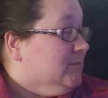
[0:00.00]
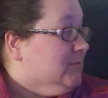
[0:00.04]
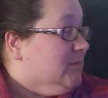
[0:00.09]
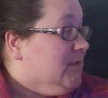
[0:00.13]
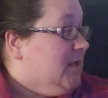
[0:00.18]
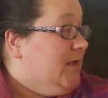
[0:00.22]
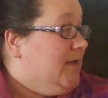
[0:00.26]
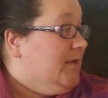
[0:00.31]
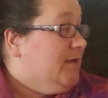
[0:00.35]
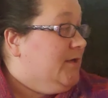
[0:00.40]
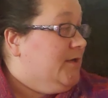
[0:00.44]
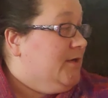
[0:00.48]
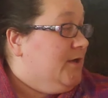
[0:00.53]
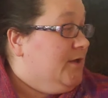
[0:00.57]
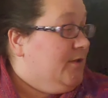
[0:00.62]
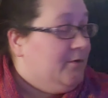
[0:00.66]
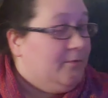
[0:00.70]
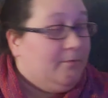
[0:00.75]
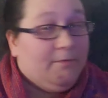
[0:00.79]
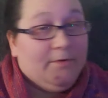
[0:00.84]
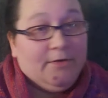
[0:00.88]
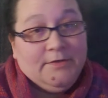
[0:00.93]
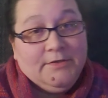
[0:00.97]
And
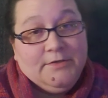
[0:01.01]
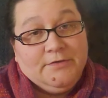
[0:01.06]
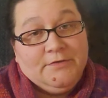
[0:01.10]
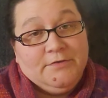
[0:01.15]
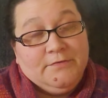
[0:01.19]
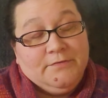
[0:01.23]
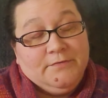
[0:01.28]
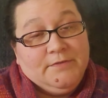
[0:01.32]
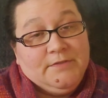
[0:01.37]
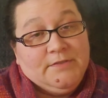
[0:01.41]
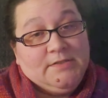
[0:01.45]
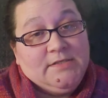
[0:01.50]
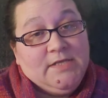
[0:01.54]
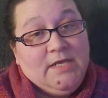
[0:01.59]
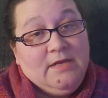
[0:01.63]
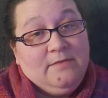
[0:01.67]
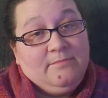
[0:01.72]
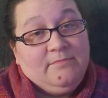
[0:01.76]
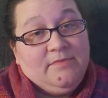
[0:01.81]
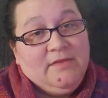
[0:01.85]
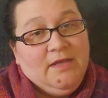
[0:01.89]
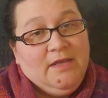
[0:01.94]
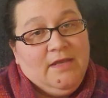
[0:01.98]
another one, you're doing the
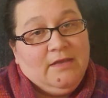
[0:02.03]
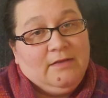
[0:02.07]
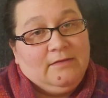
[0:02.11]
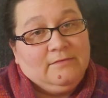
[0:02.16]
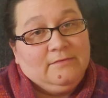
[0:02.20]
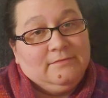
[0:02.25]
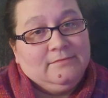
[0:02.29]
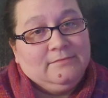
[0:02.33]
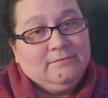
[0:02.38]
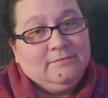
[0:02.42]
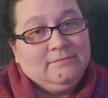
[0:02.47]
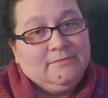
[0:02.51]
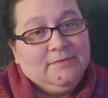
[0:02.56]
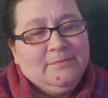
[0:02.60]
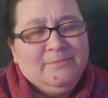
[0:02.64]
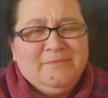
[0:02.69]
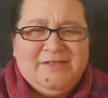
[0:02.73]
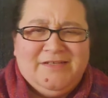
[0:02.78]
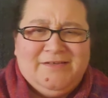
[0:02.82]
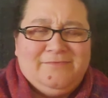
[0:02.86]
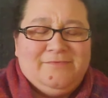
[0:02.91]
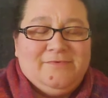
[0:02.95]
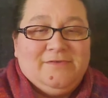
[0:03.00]
same thing. I'm
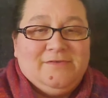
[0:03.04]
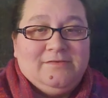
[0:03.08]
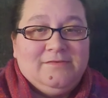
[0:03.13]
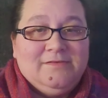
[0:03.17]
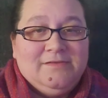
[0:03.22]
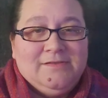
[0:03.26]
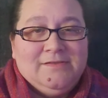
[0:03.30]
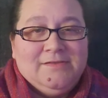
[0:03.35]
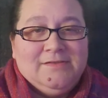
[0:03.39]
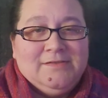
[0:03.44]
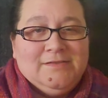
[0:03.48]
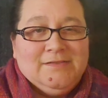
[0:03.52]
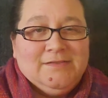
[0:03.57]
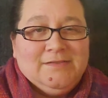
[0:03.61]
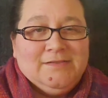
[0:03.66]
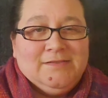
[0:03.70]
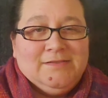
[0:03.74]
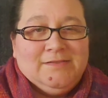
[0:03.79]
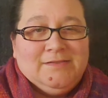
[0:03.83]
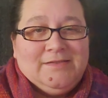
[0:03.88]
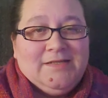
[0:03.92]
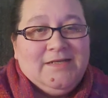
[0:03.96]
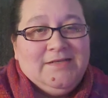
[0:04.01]
like, well,
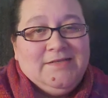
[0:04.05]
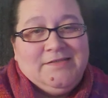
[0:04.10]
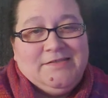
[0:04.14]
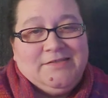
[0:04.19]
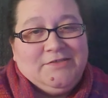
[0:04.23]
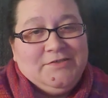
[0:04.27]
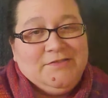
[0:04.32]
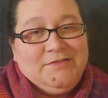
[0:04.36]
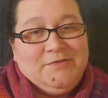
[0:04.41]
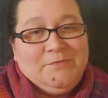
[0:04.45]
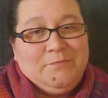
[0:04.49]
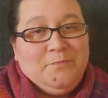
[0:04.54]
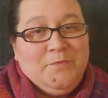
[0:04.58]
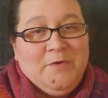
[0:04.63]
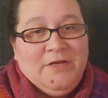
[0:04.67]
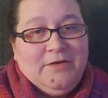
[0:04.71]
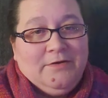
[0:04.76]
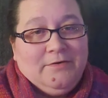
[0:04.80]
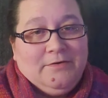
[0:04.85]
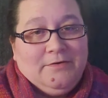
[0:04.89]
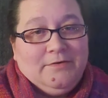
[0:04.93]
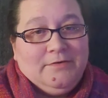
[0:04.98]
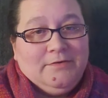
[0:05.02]
that's just
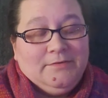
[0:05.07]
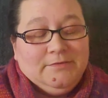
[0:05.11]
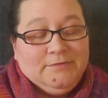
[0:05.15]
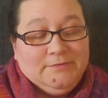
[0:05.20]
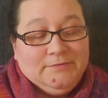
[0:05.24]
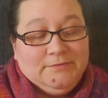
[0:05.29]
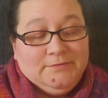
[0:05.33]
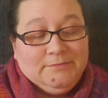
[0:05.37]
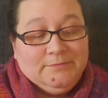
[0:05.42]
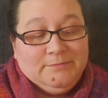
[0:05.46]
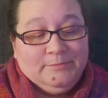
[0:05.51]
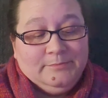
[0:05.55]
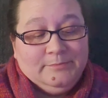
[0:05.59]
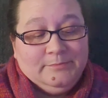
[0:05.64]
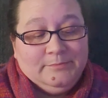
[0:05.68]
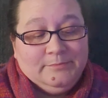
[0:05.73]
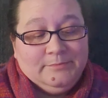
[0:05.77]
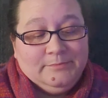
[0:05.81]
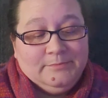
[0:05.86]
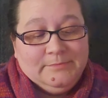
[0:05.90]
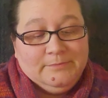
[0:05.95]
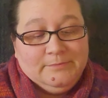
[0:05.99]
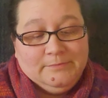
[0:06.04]
weird.
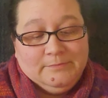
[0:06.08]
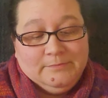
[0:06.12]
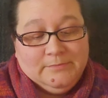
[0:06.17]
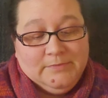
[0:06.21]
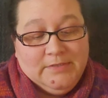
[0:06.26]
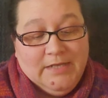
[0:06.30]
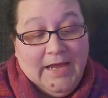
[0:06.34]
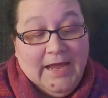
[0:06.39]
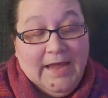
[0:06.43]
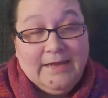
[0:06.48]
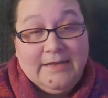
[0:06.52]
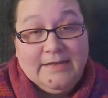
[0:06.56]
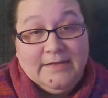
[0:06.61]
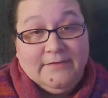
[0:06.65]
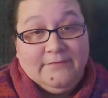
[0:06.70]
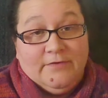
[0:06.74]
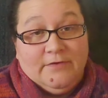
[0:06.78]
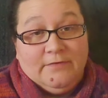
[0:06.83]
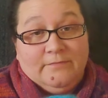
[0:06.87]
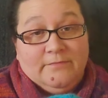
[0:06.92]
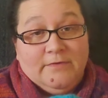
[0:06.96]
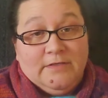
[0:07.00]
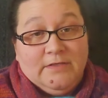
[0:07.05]
Not
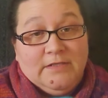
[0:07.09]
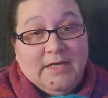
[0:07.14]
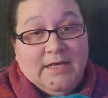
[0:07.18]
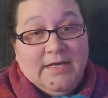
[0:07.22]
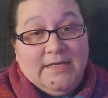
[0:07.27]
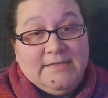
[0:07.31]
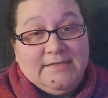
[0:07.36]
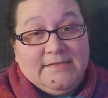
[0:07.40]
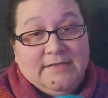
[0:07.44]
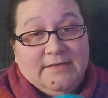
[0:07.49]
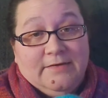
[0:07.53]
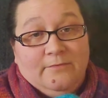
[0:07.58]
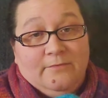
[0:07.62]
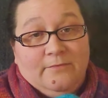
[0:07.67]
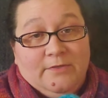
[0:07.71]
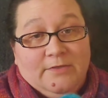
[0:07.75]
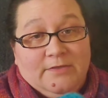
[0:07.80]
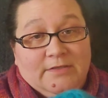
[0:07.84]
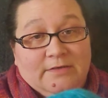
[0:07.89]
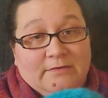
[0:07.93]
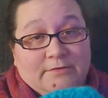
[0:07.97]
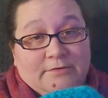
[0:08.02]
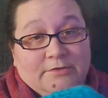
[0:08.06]
even realizing
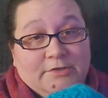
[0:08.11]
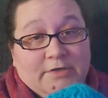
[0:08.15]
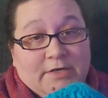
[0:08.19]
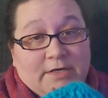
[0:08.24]
what they were